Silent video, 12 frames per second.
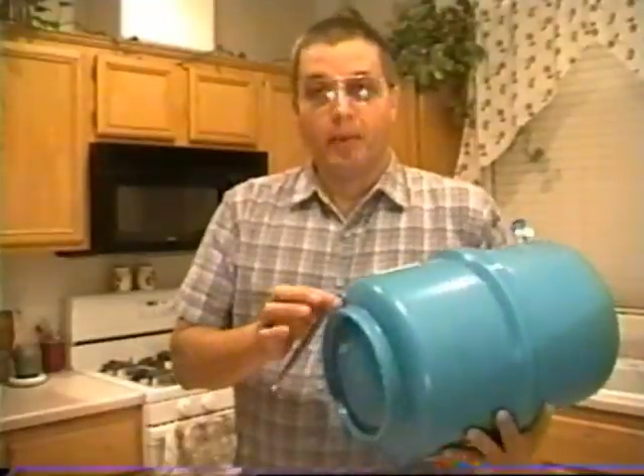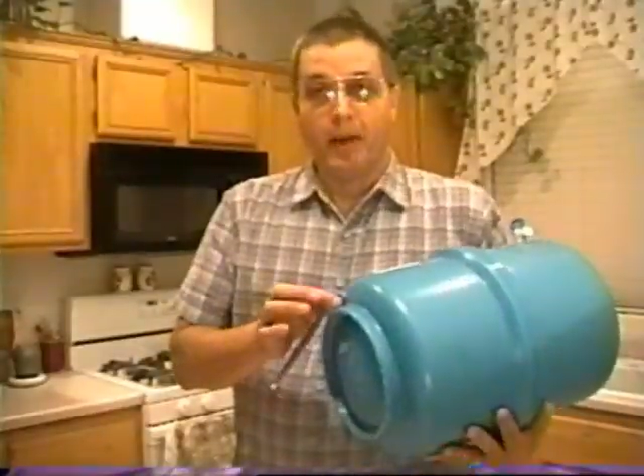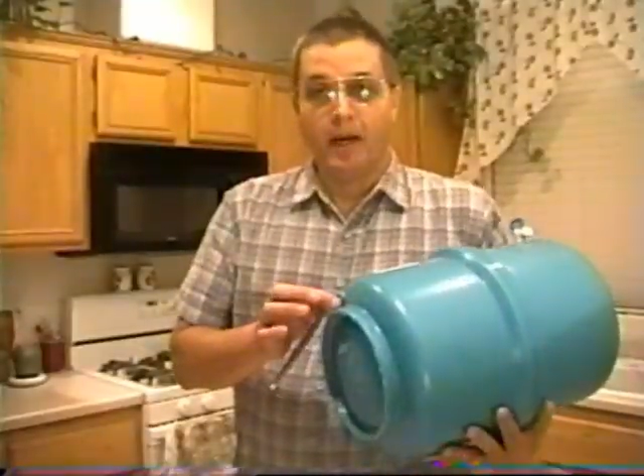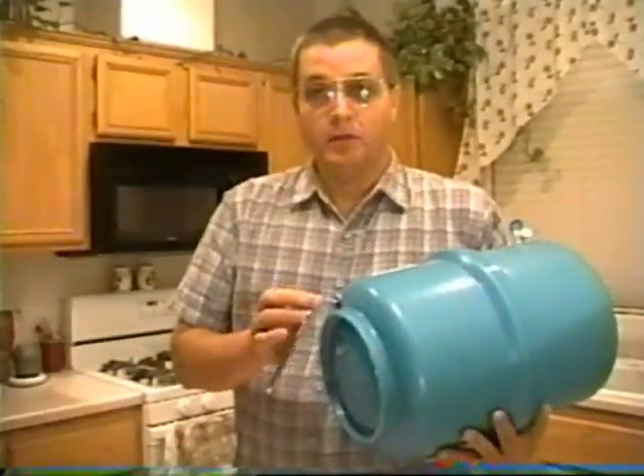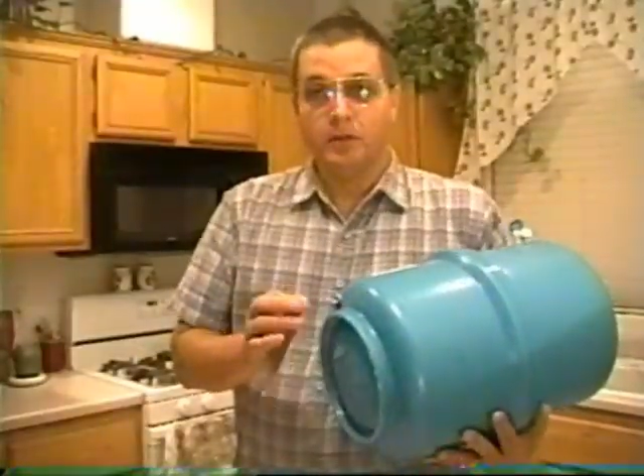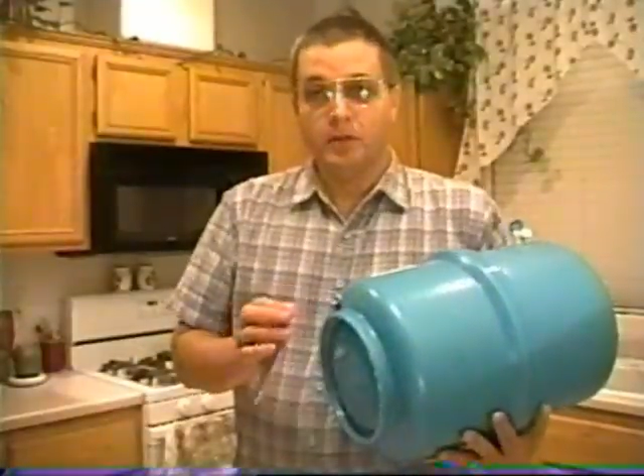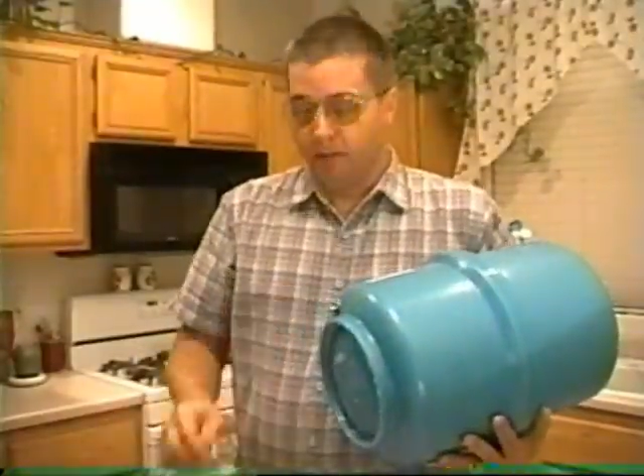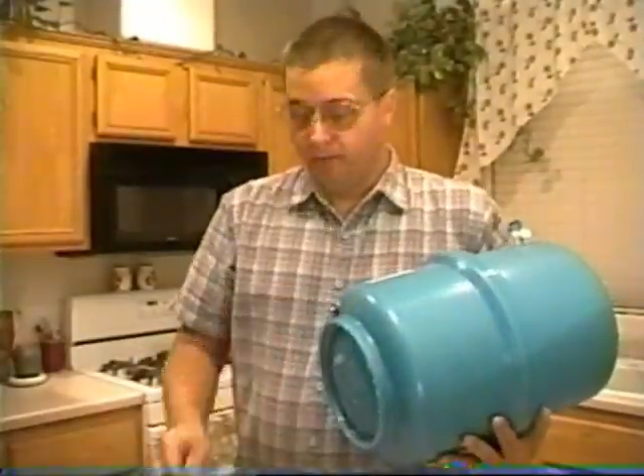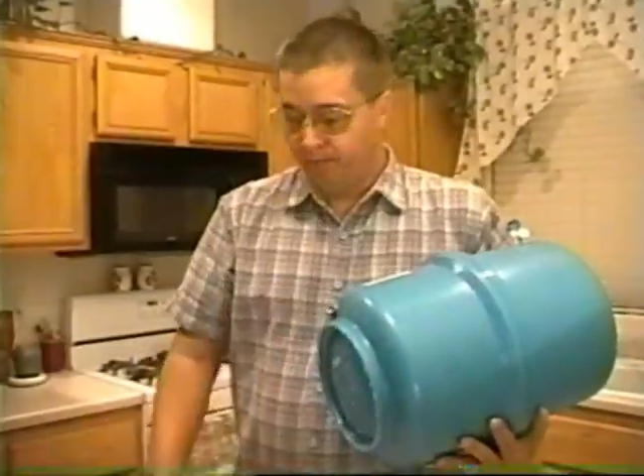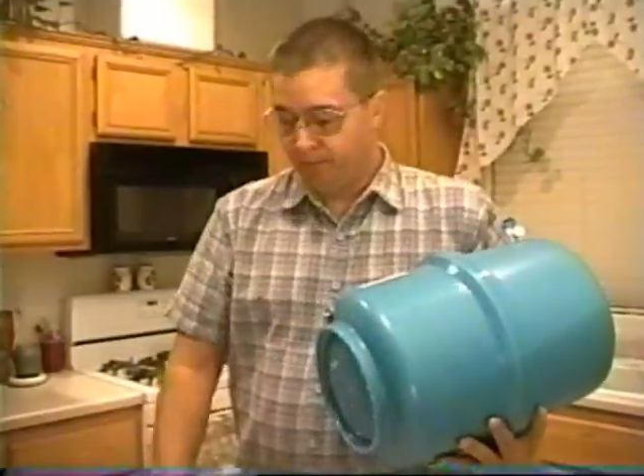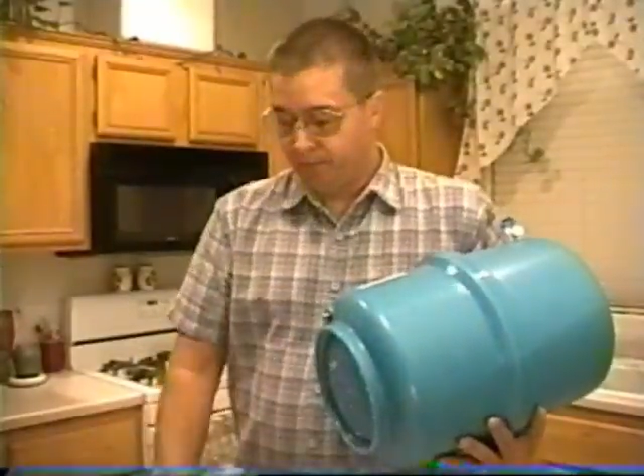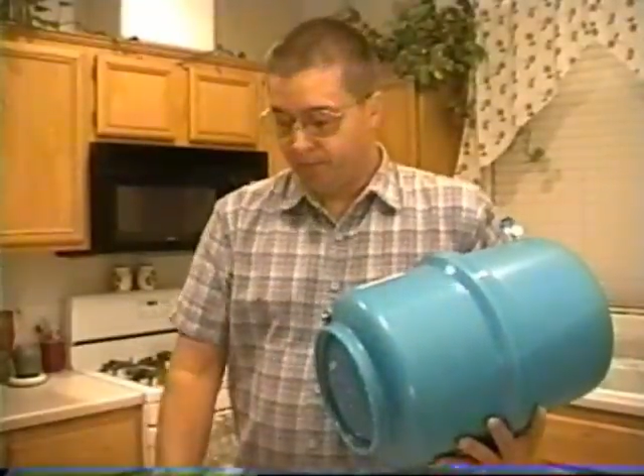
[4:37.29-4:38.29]
pounds,
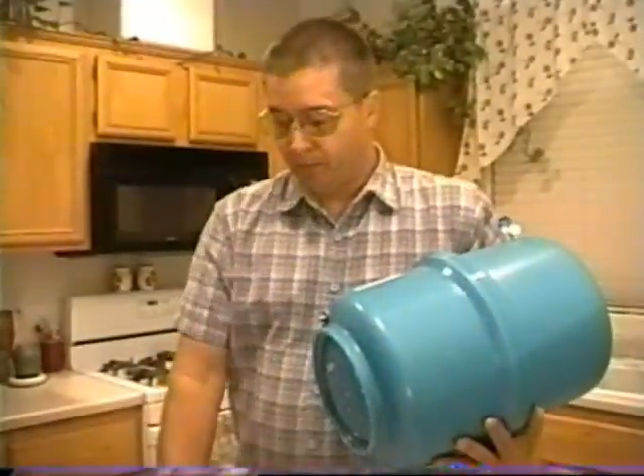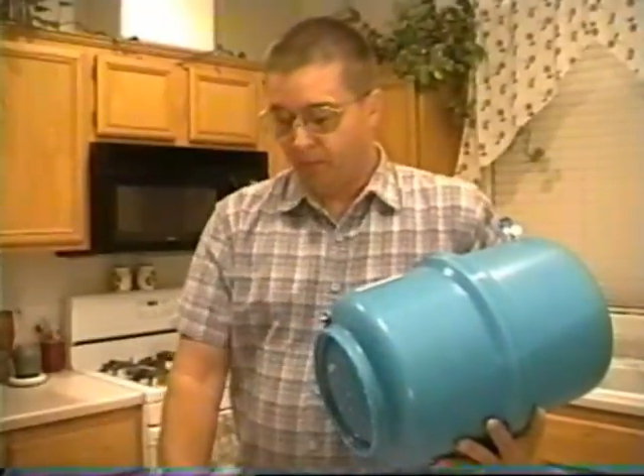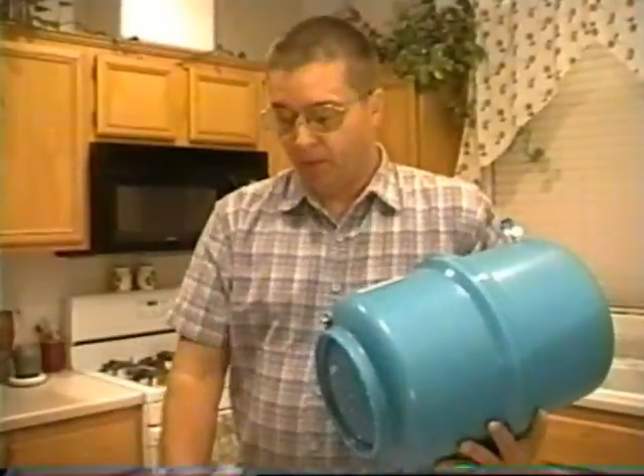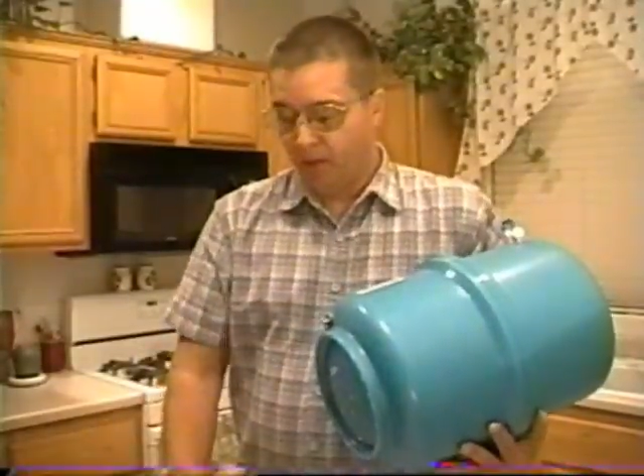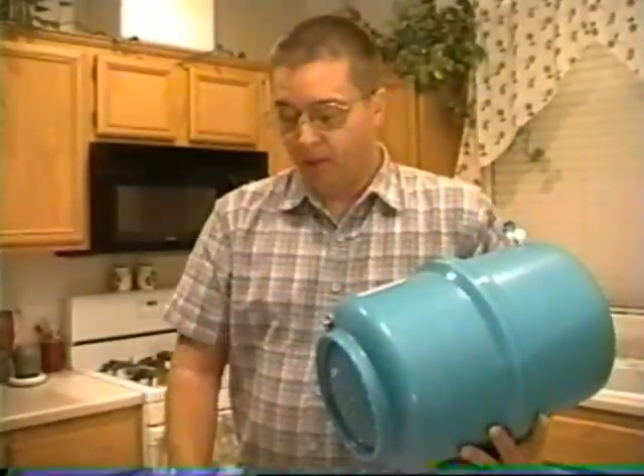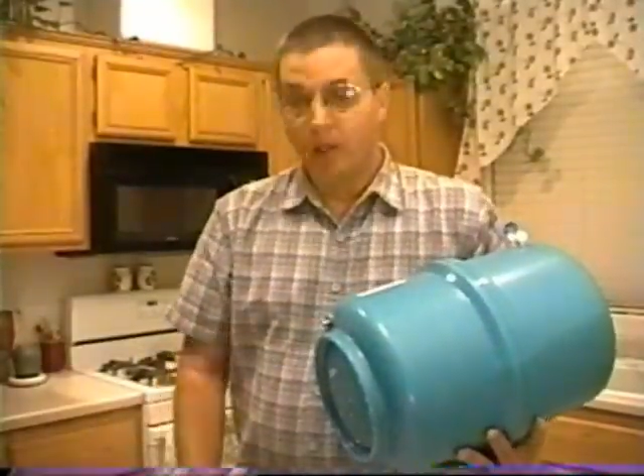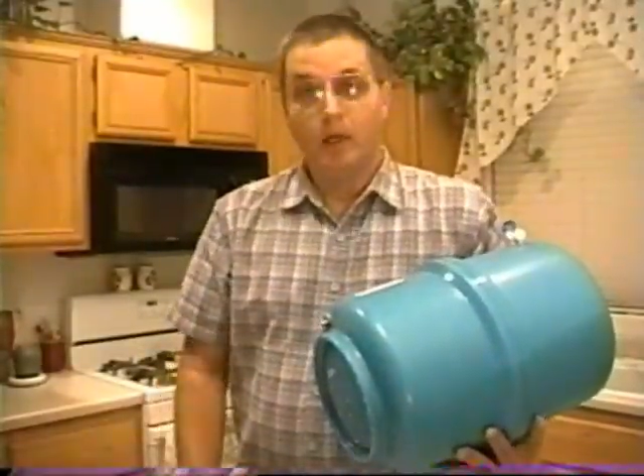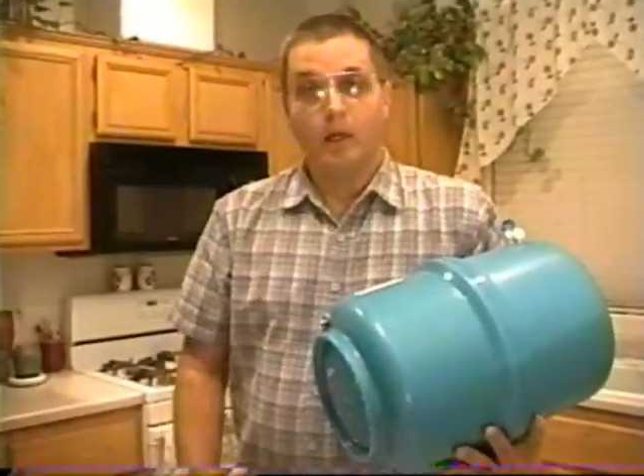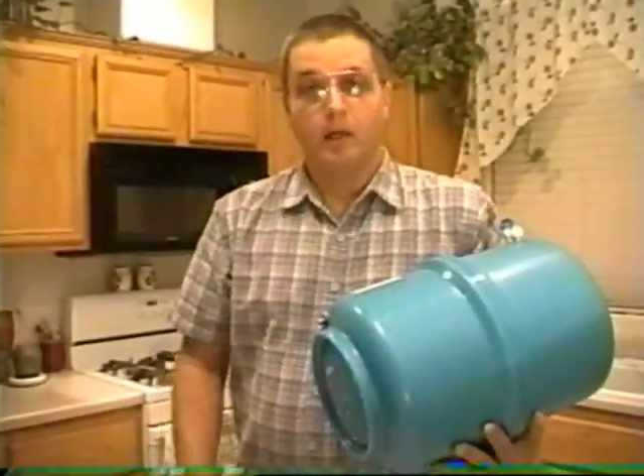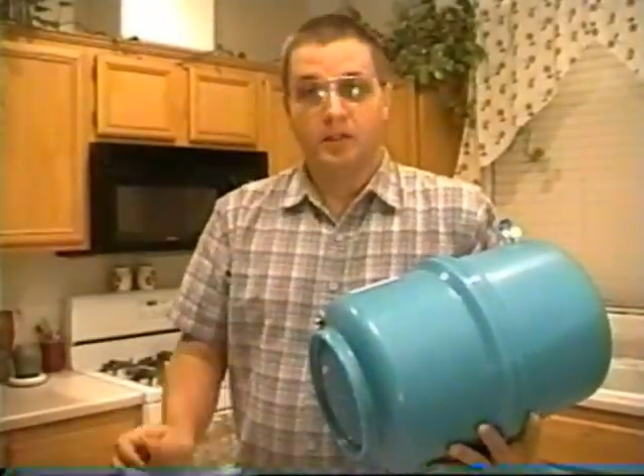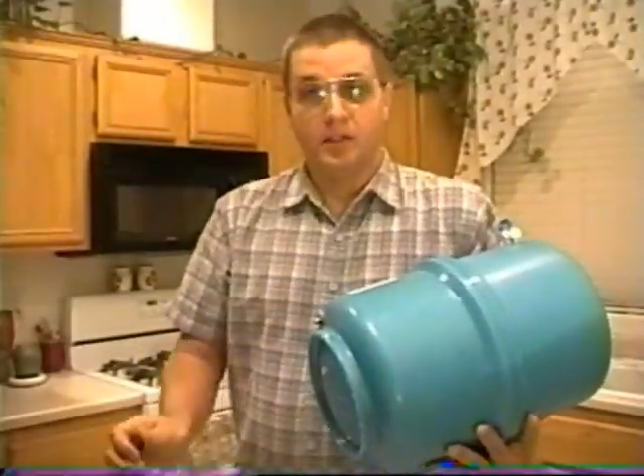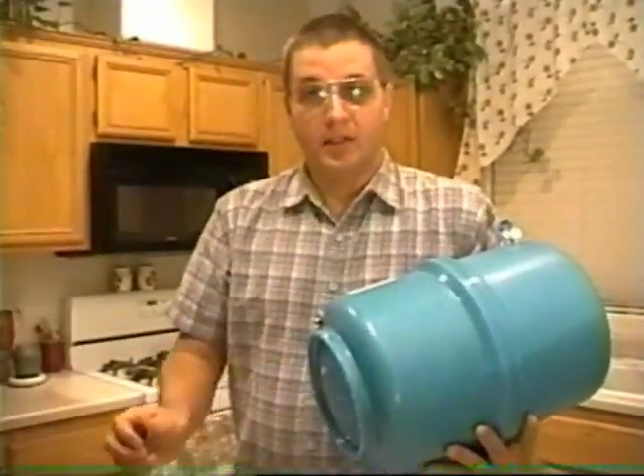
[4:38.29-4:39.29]

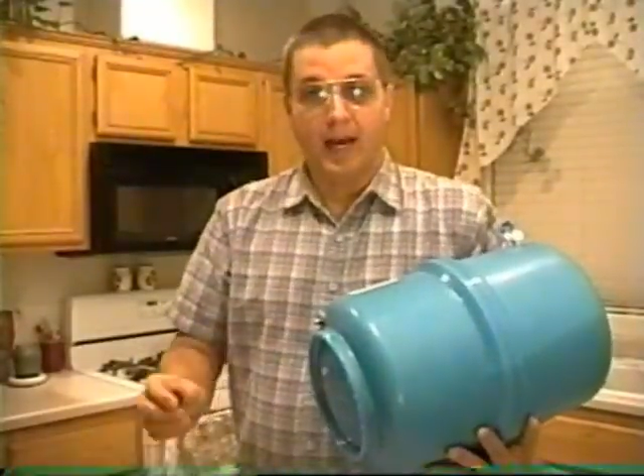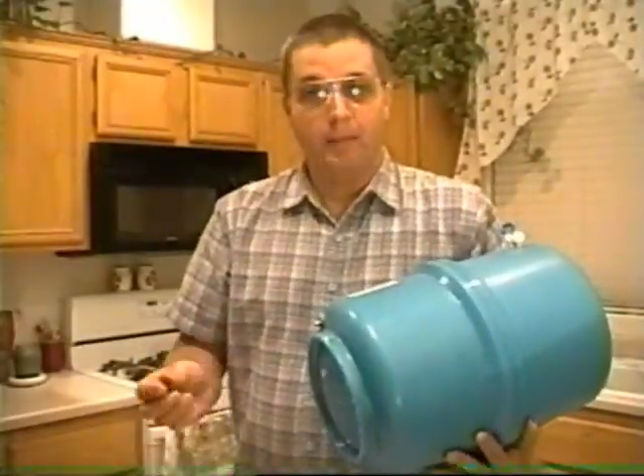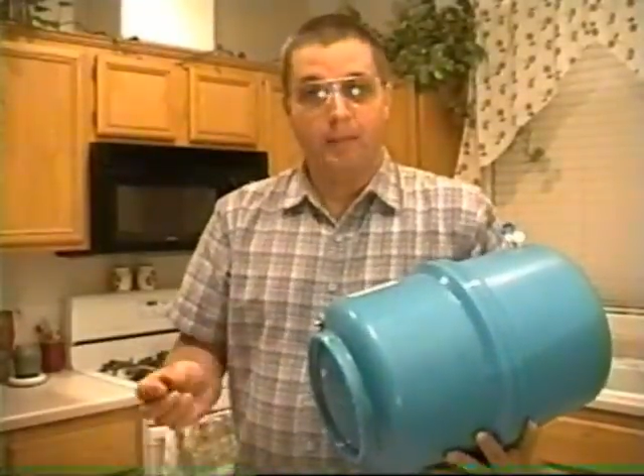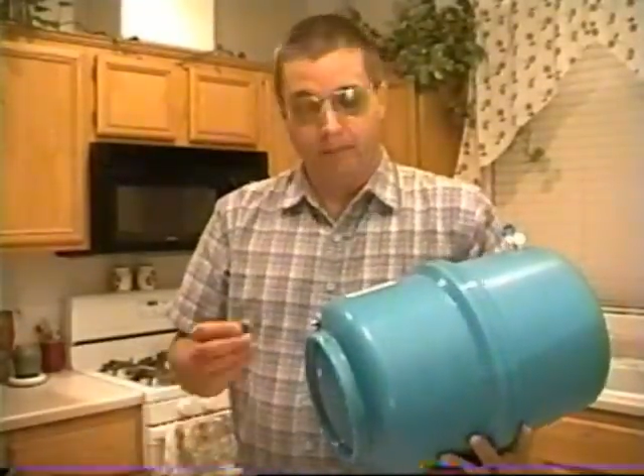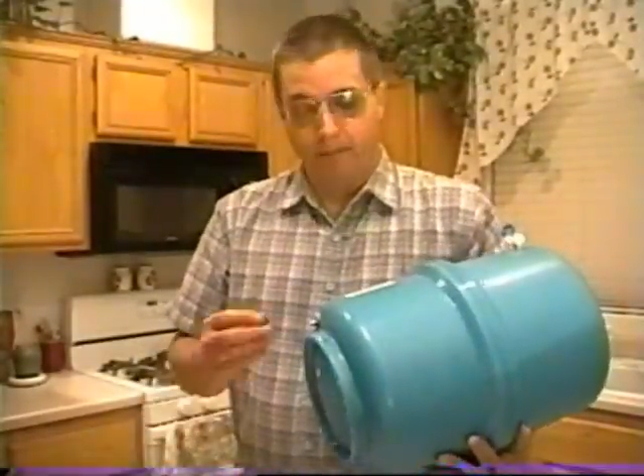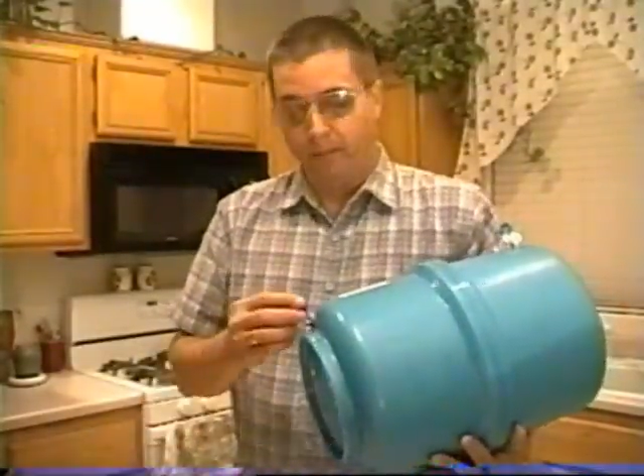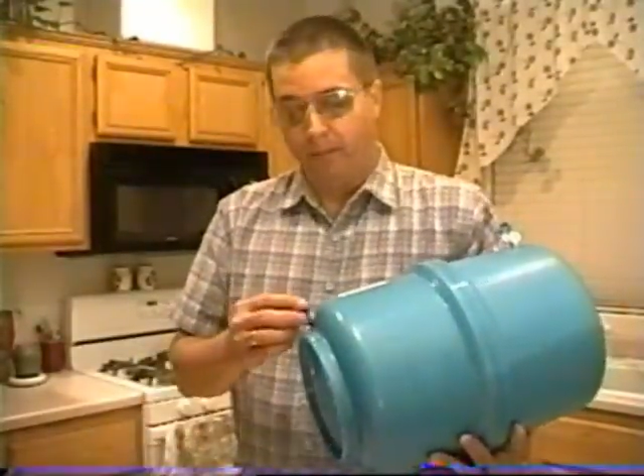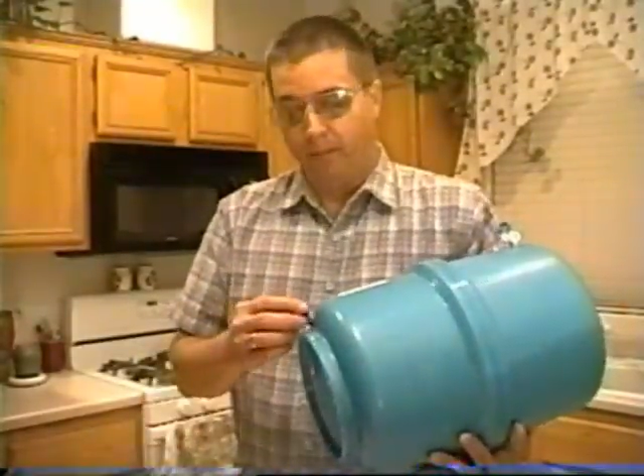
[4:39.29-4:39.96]
stop,